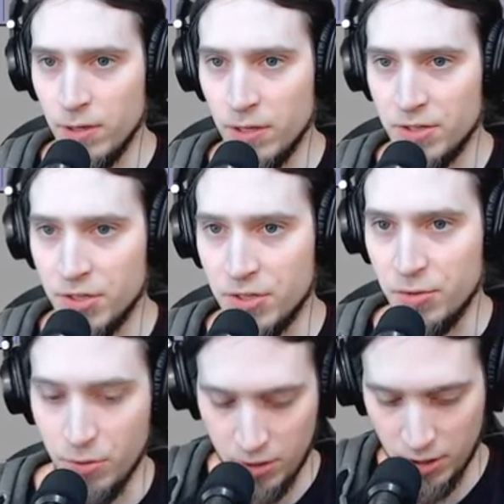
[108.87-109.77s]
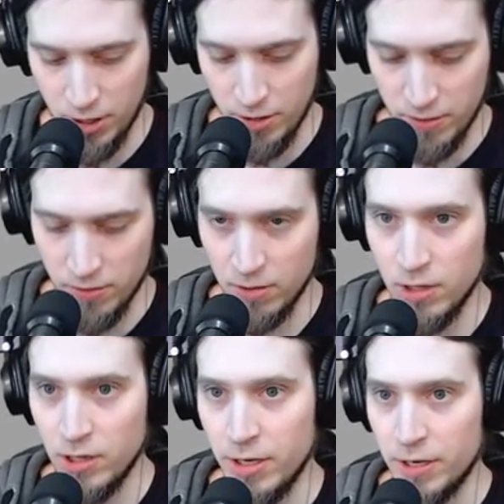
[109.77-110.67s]
let's just do it here,
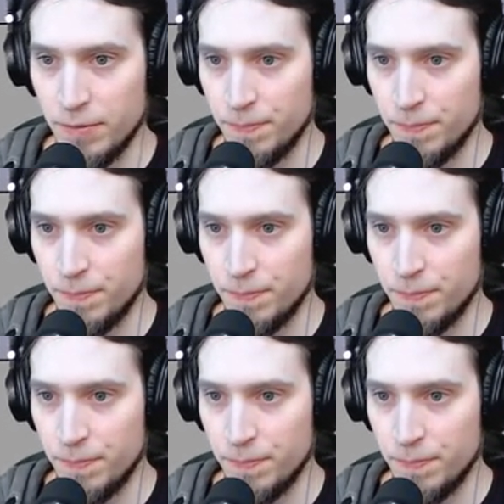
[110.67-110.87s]
click.